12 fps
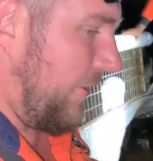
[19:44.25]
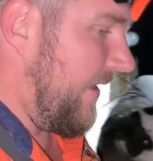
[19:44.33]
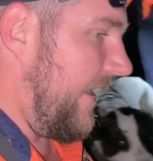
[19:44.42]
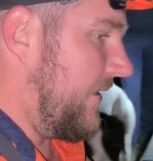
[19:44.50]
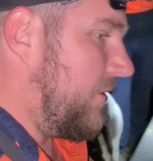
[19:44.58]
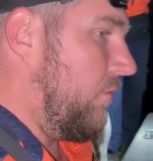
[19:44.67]

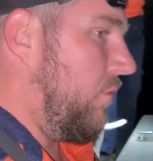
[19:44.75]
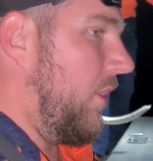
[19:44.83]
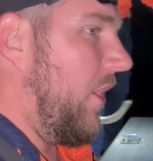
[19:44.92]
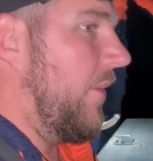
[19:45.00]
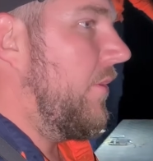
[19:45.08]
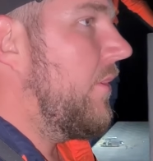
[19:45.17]
there to
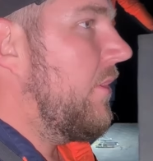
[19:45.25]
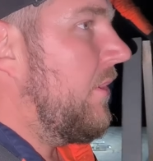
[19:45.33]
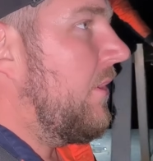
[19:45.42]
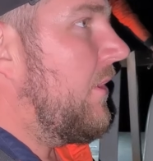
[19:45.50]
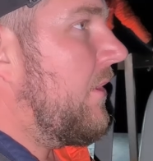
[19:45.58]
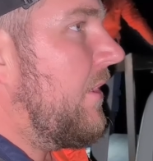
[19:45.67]
wallow,
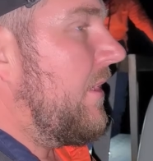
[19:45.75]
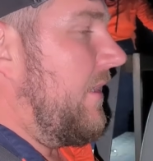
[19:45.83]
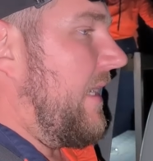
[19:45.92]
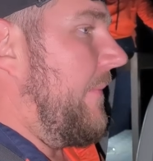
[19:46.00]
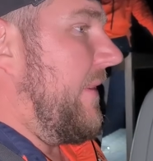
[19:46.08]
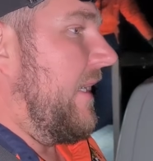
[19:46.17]

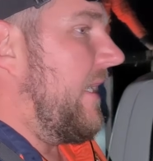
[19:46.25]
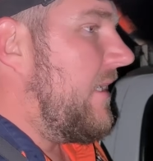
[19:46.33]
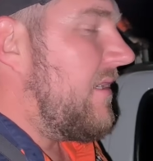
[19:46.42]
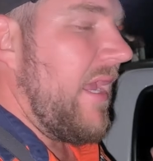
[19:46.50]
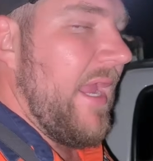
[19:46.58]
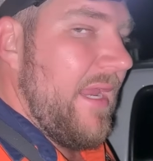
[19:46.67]
coming
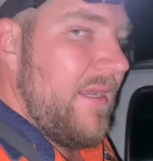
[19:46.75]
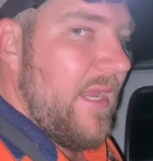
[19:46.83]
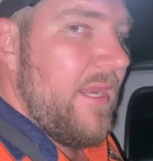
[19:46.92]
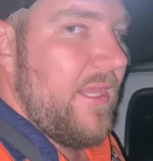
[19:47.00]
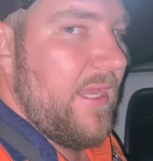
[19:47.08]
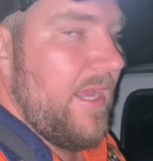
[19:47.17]
in and
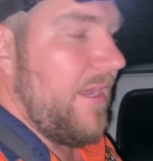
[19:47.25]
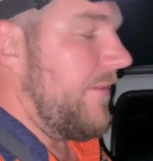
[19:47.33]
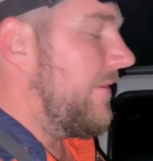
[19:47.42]
heading out.